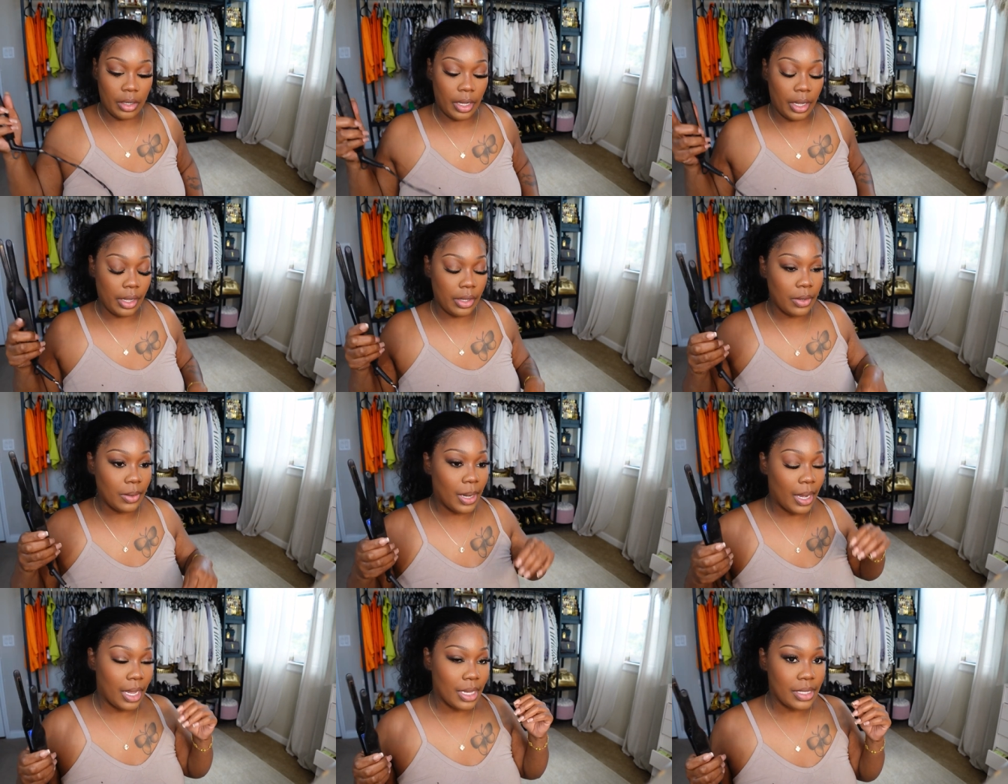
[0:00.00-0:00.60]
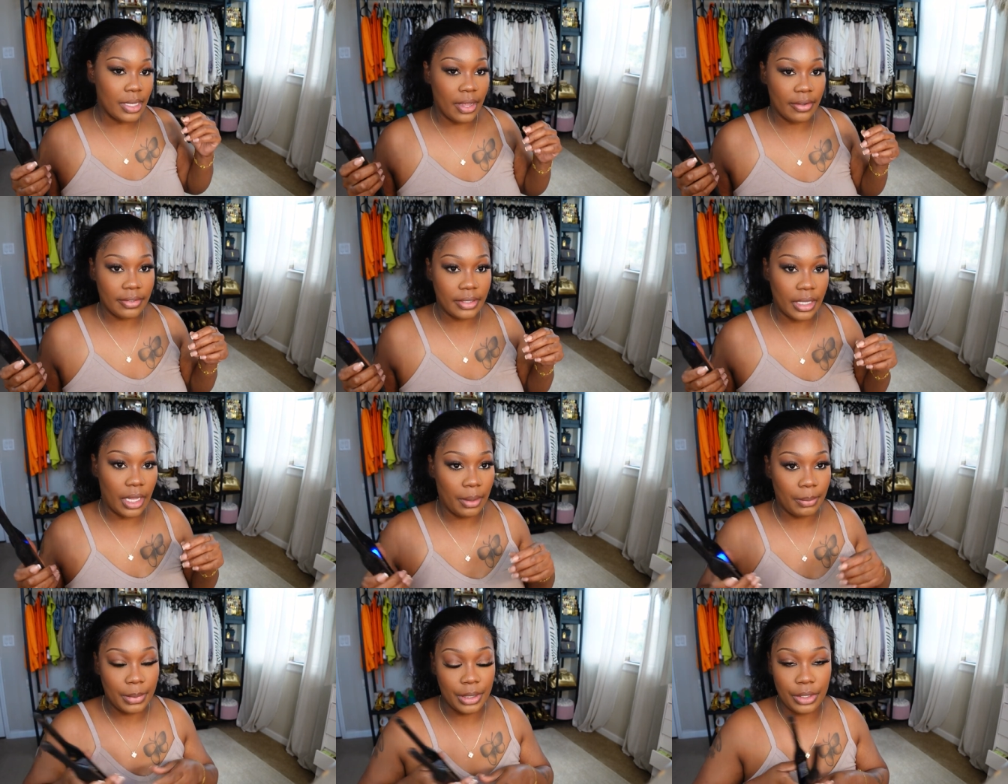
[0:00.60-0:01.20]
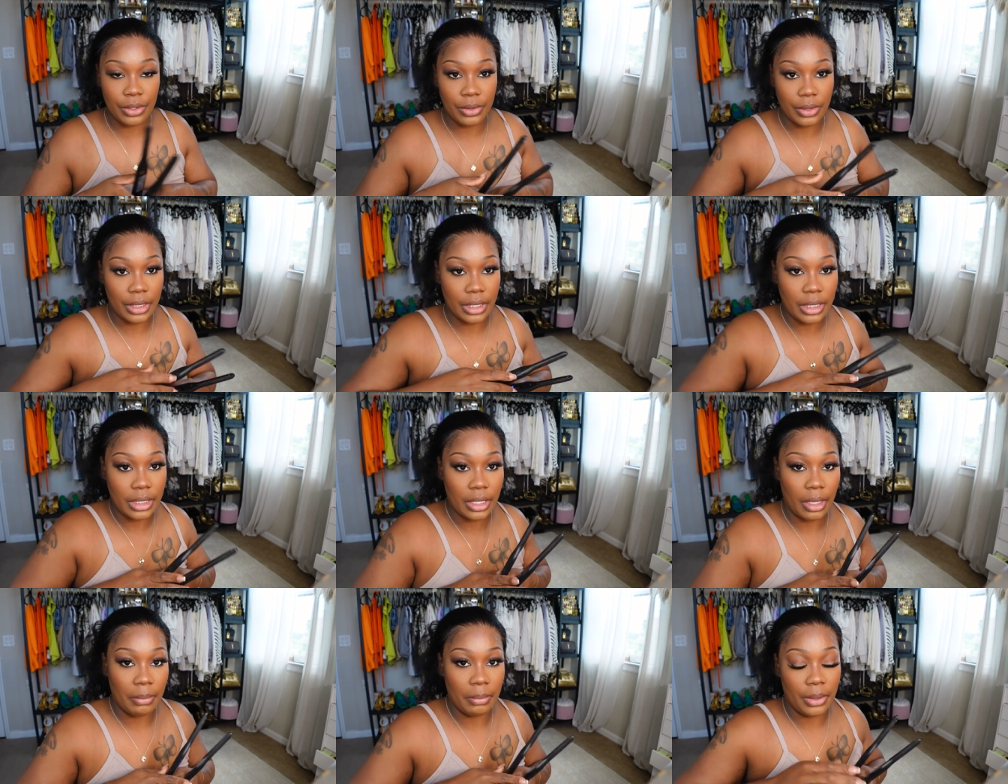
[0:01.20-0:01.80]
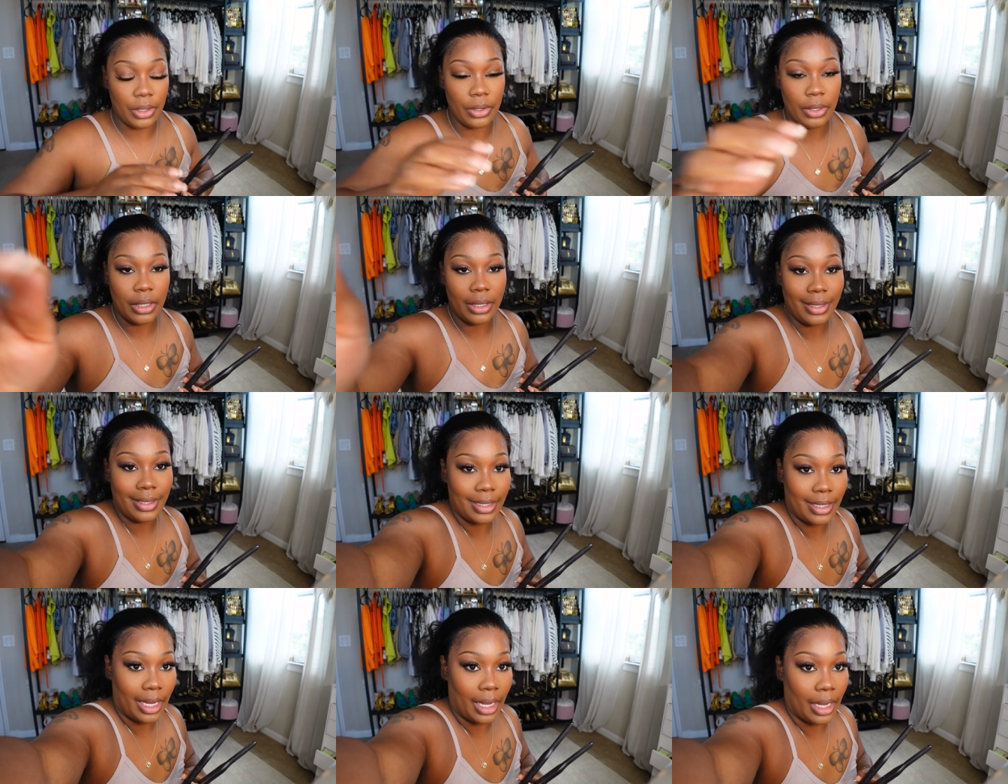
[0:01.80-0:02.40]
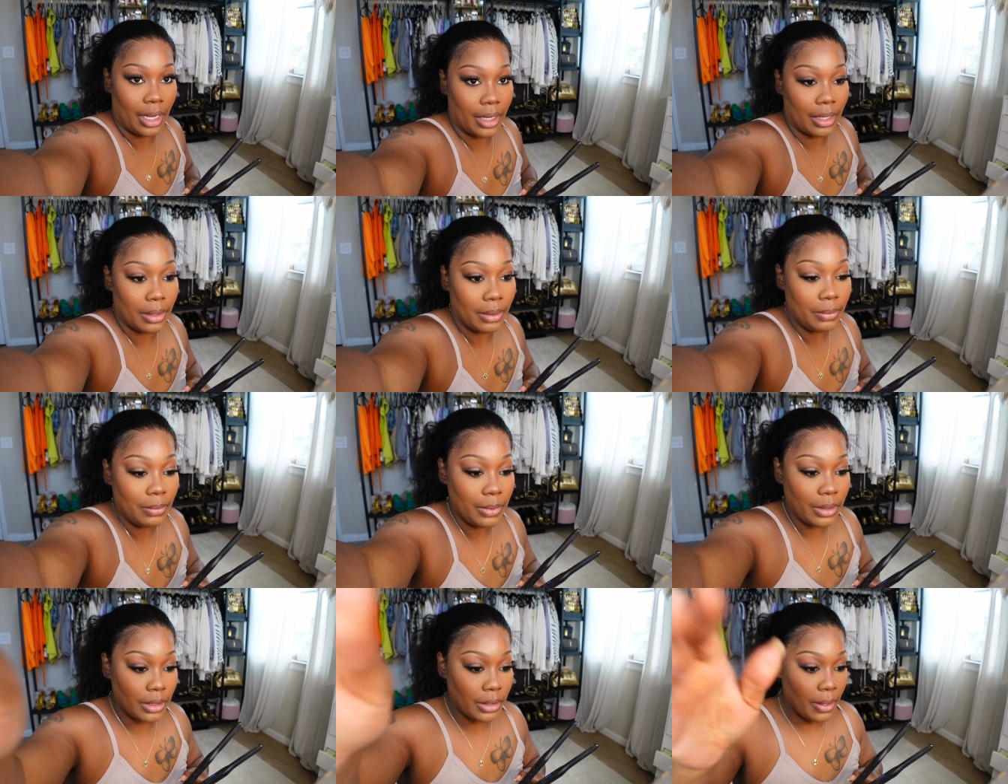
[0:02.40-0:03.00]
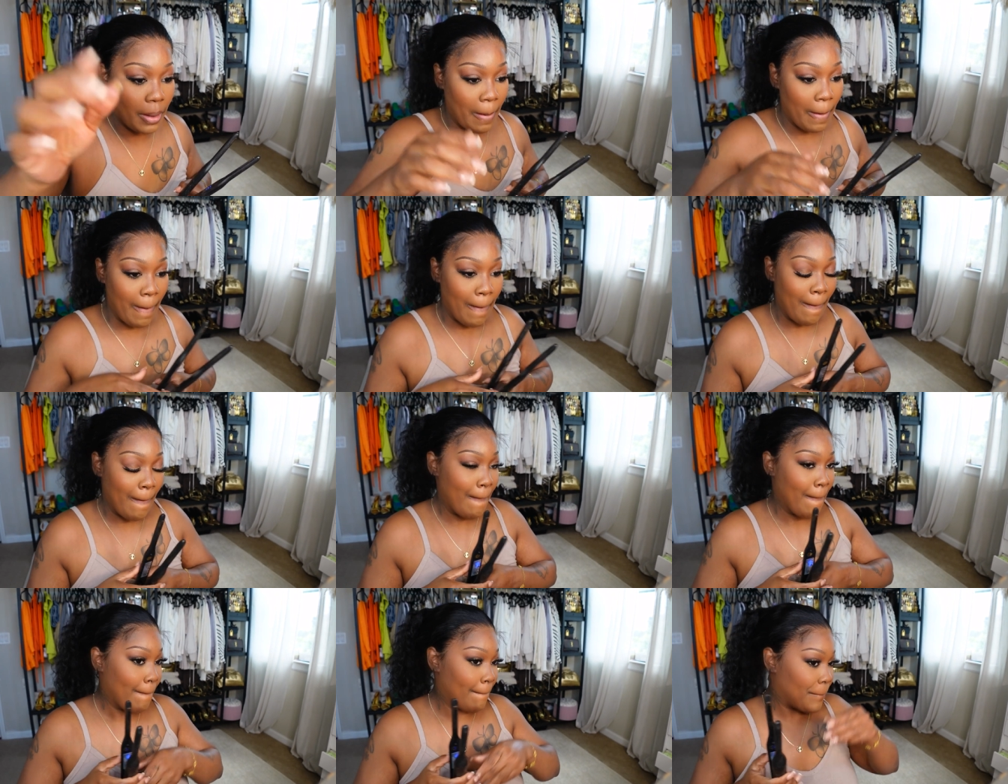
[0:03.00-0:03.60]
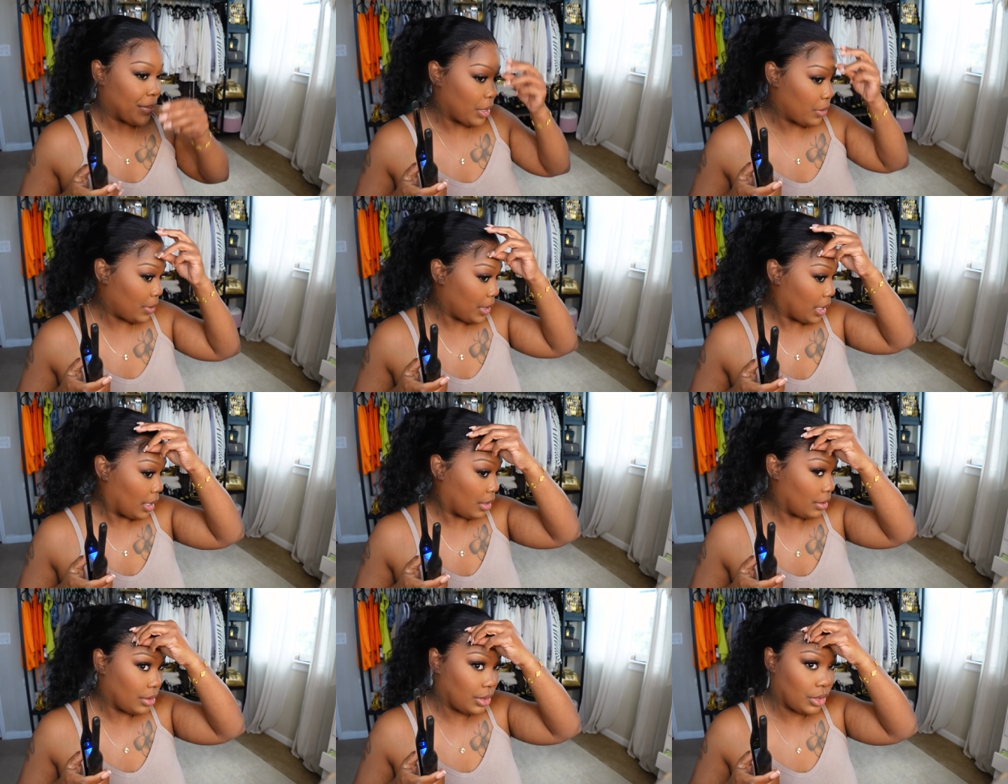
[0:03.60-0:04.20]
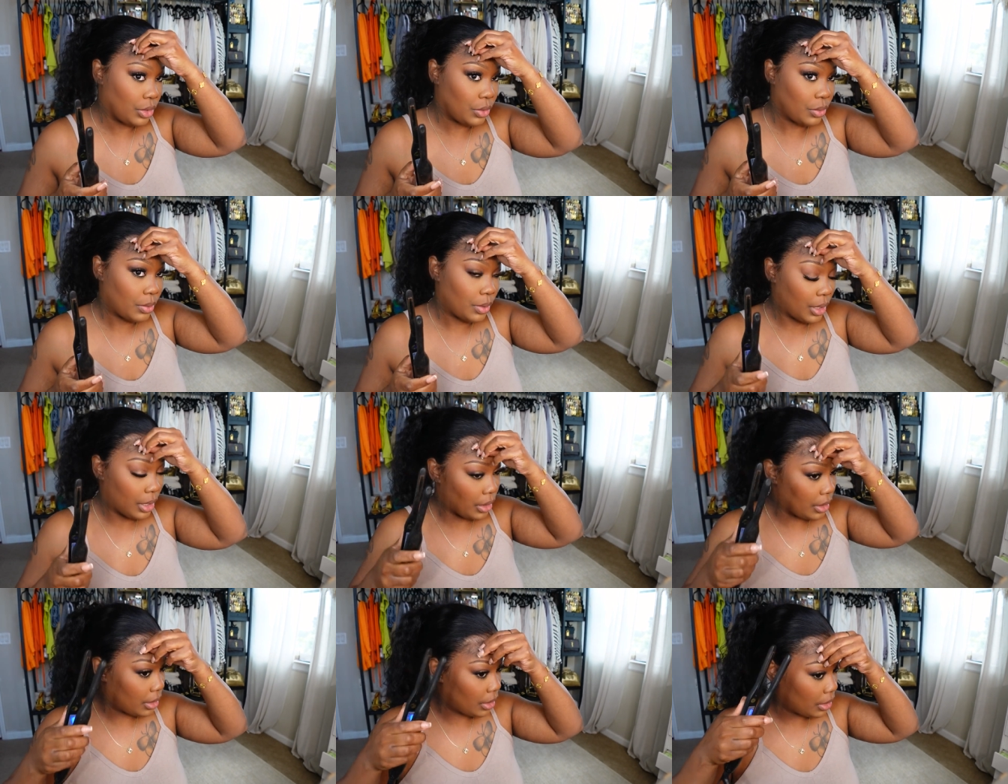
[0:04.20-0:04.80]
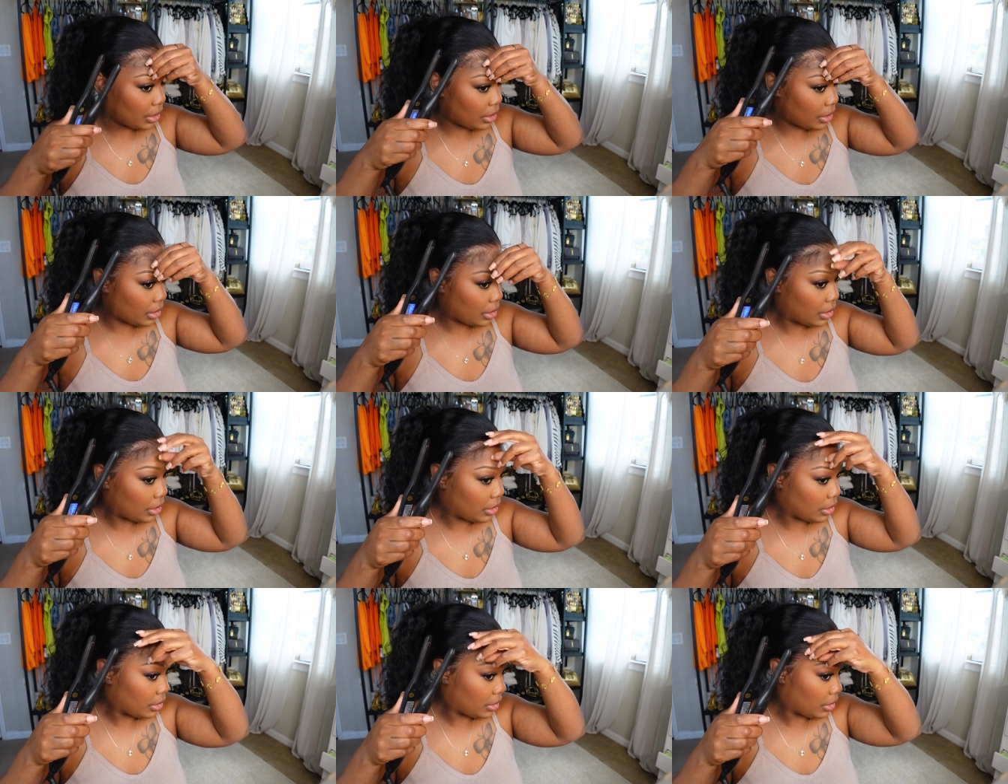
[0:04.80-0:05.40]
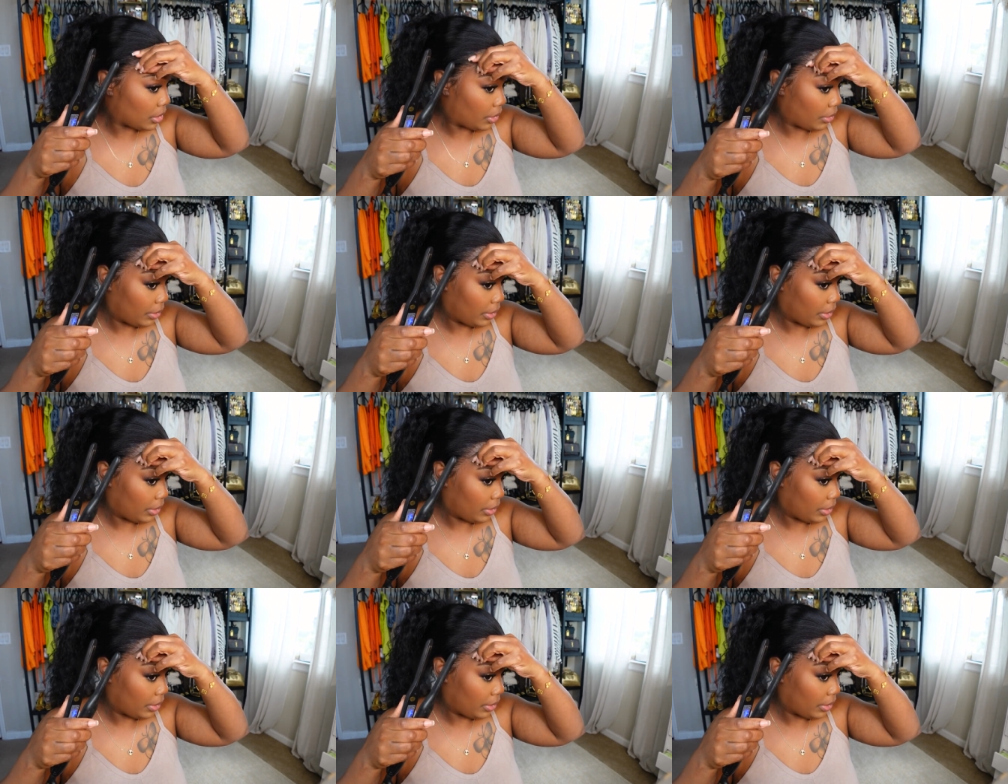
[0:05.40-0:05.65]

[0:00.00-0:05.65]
Okay, you guys have saw me do this a million times, but we gonna do one, show